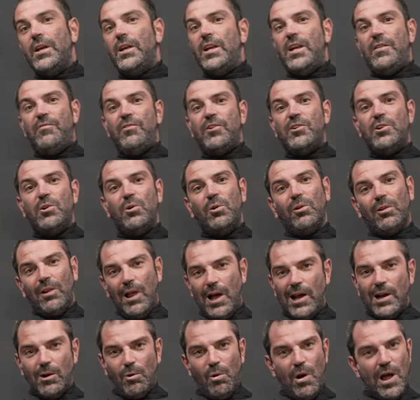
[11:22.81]
If you're doing
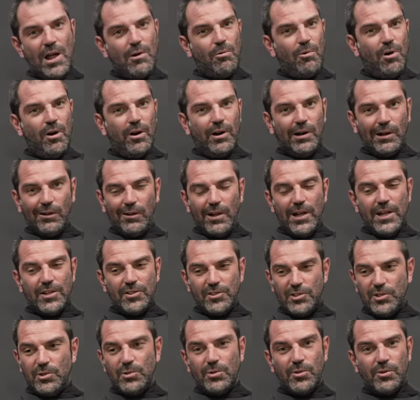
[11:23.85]
lighter whitewater,
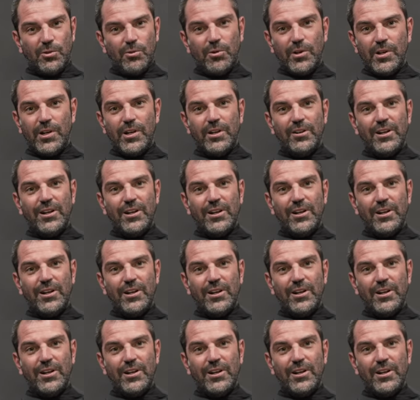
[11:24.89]
class two, three,